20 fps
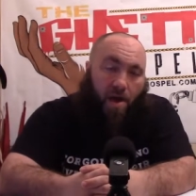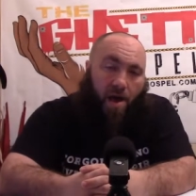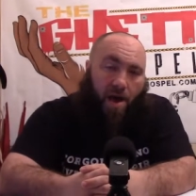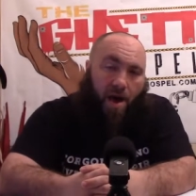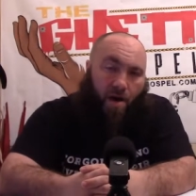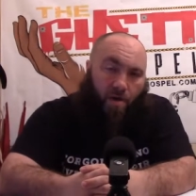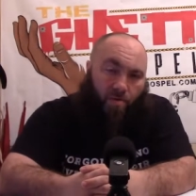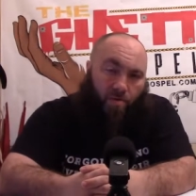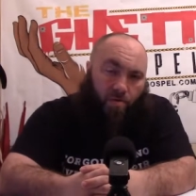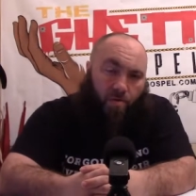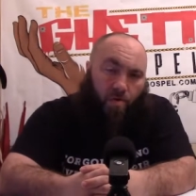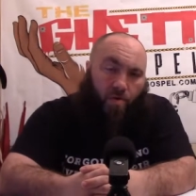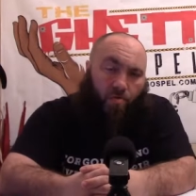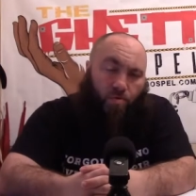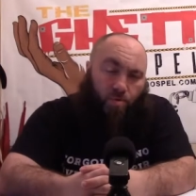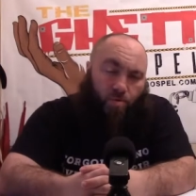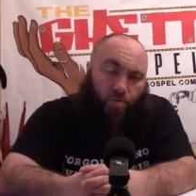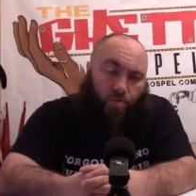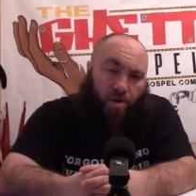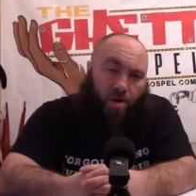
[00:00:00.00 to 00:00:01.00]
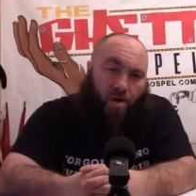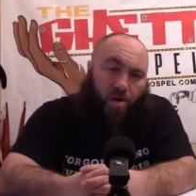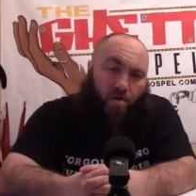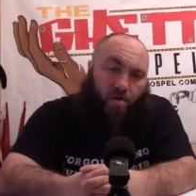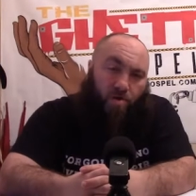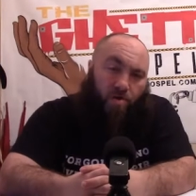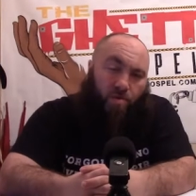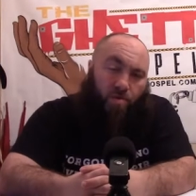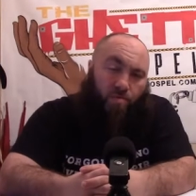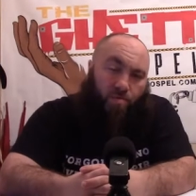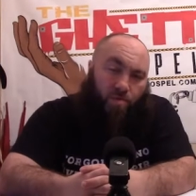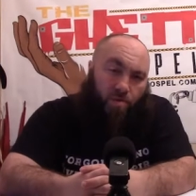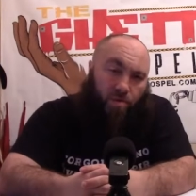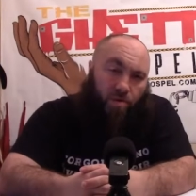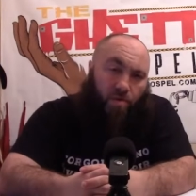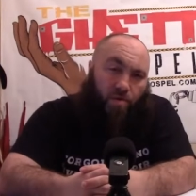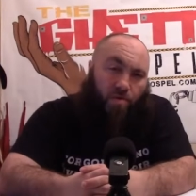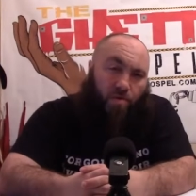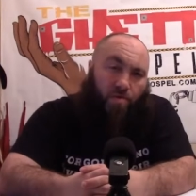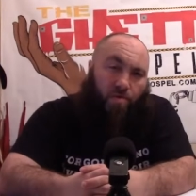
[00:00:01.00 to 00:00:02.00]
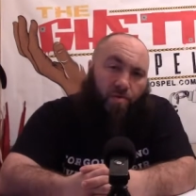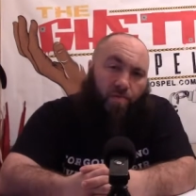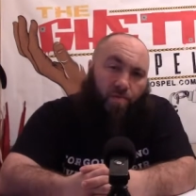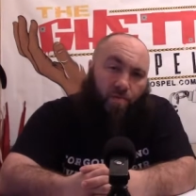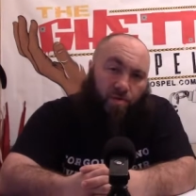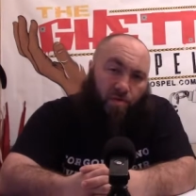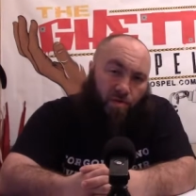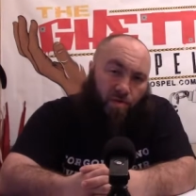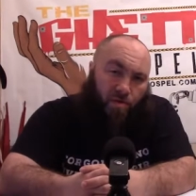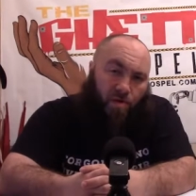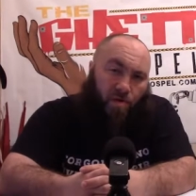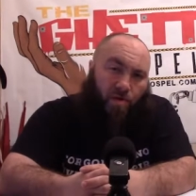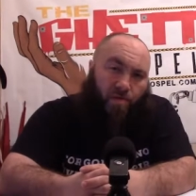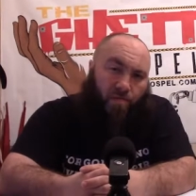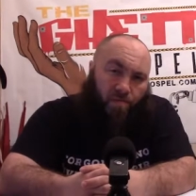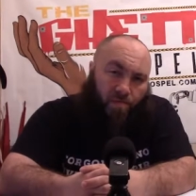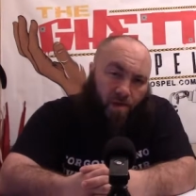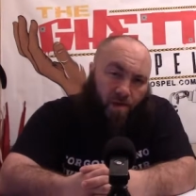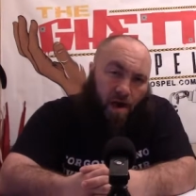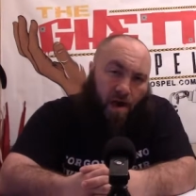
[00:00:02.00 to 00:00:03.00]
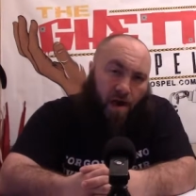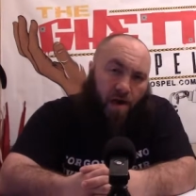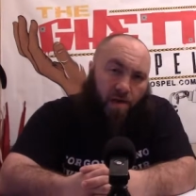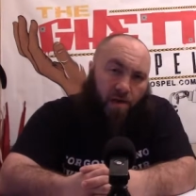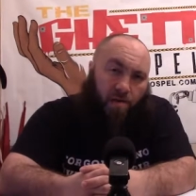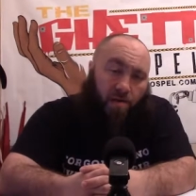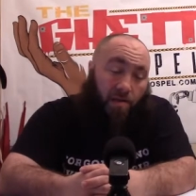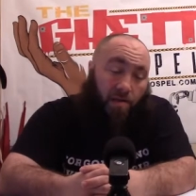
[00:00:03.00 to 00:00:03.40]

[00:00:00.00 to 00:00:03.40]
how close we are to the return of the Son of God.